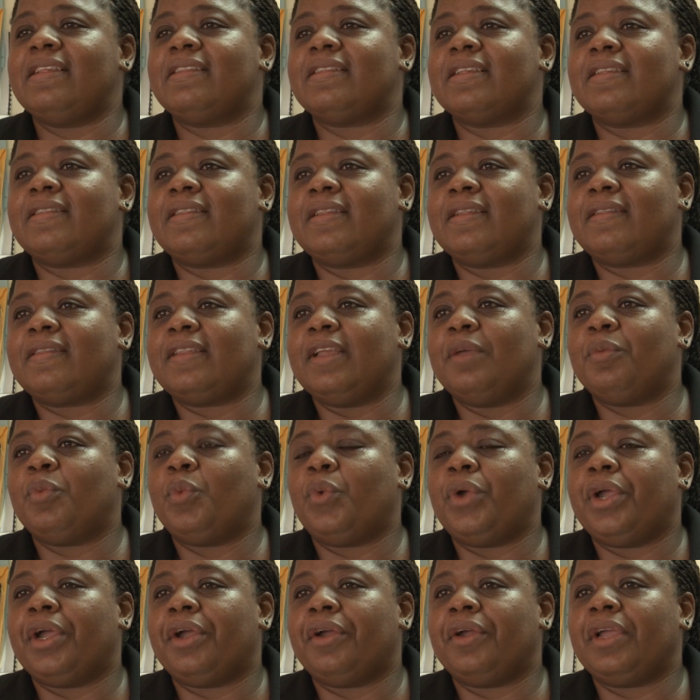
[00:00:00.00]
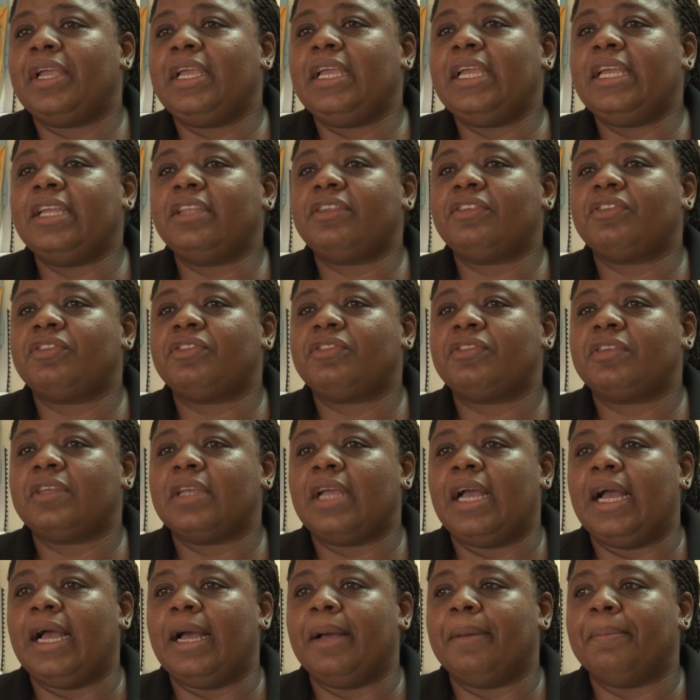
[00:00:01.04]
is a system where
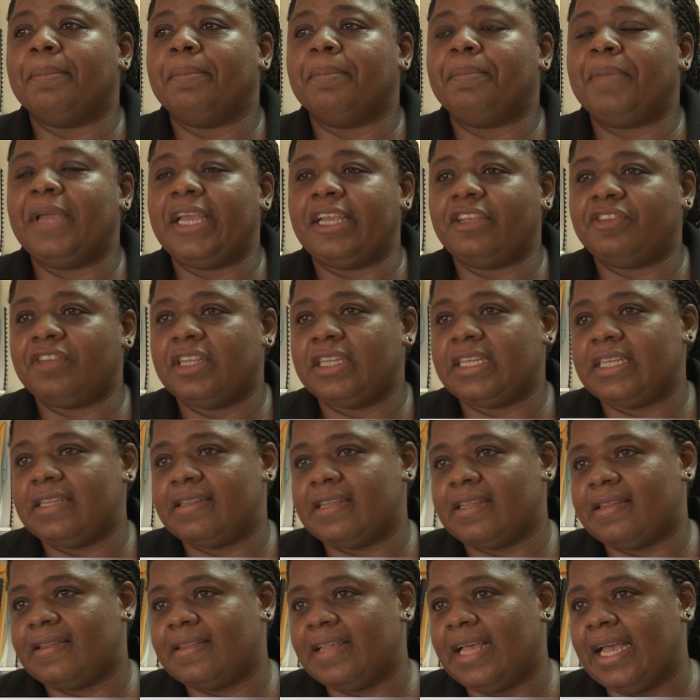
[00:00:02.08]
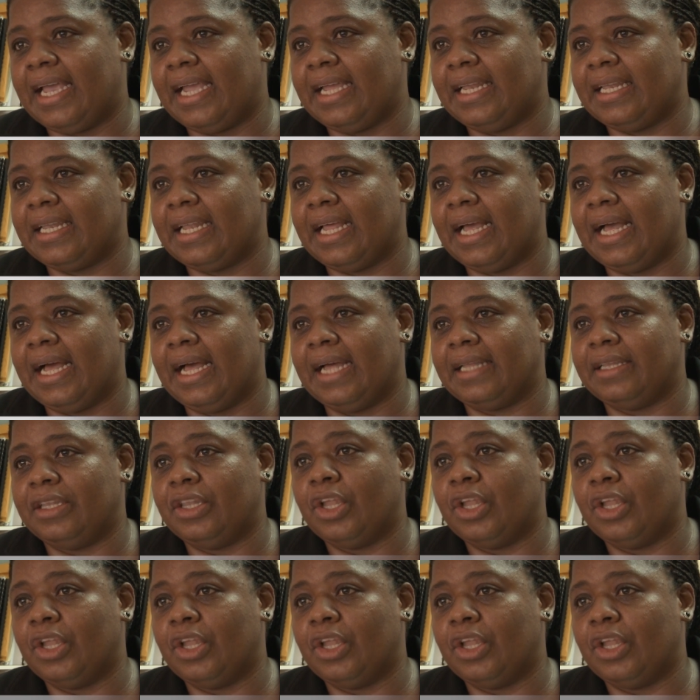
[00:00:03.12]
each patient is assigned a